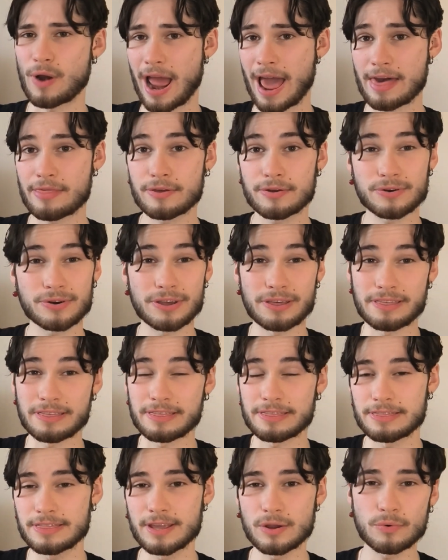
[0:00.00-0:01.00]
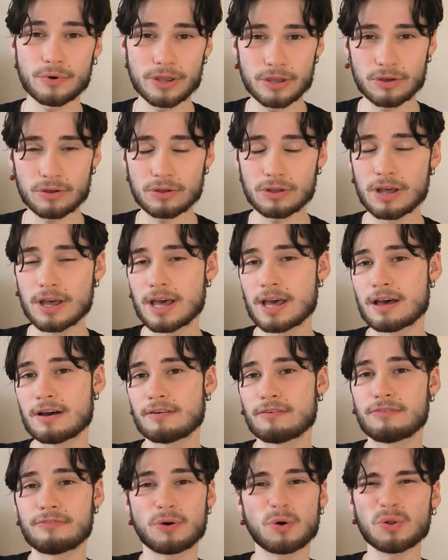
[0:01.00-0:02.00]
rather ethereal,
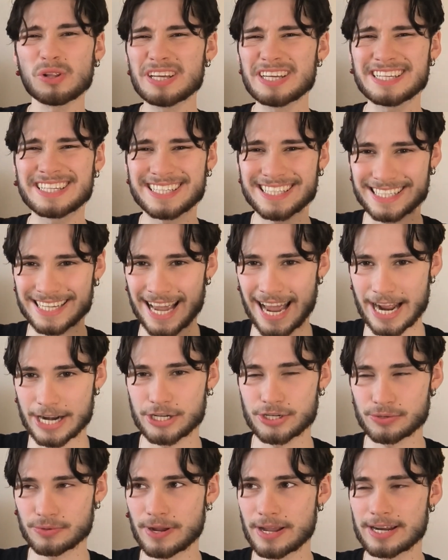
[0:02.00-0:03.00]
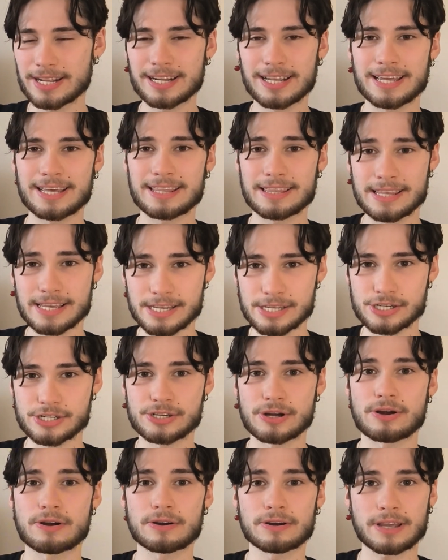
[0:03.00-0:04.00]
fully saturated in these
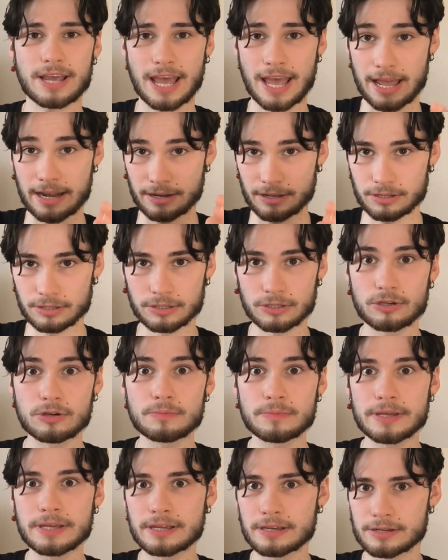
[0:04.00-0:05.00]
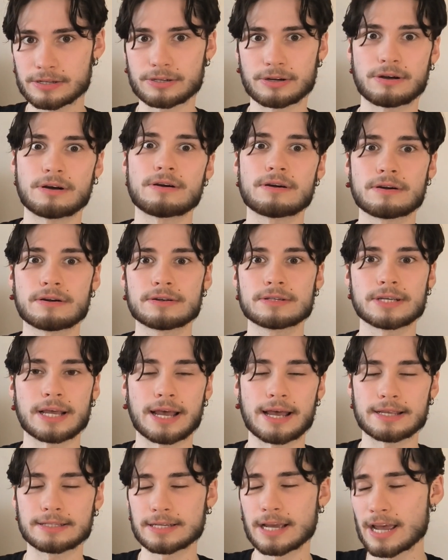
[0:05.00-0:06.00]
dark and gloomy guitars
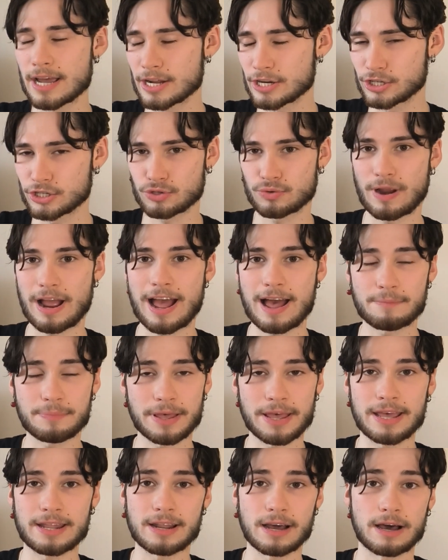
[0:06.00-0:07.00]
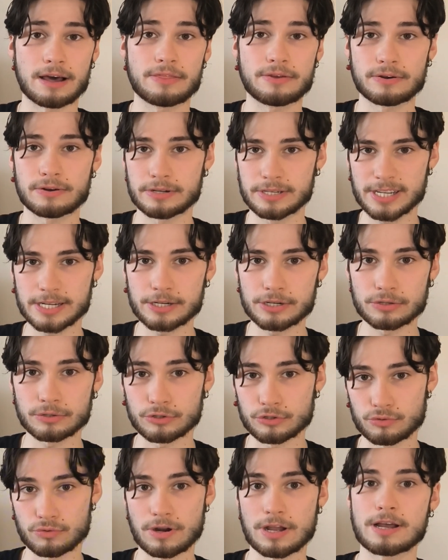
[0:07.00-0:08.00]
as trap and other digital
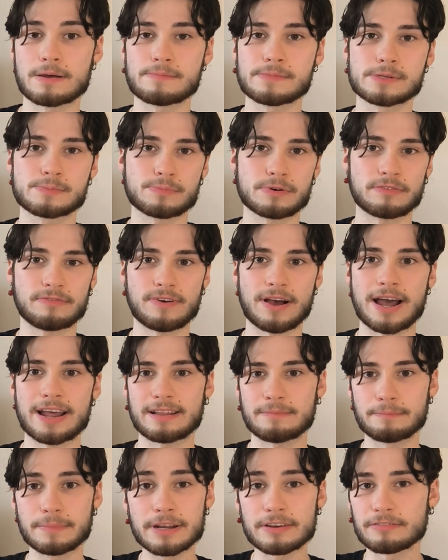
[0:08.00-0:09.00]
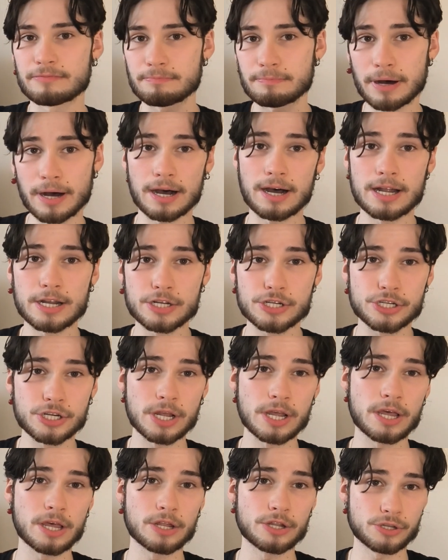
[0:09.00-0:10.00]
drums provide a bit of punch
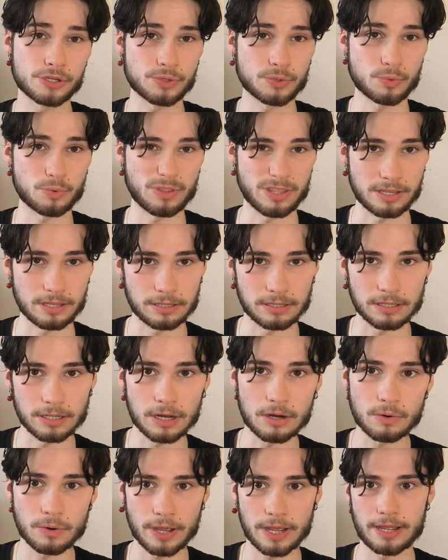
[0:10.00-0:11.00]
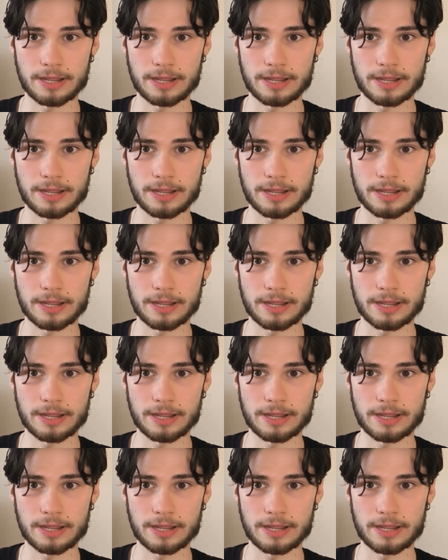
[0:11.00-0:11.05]
to the low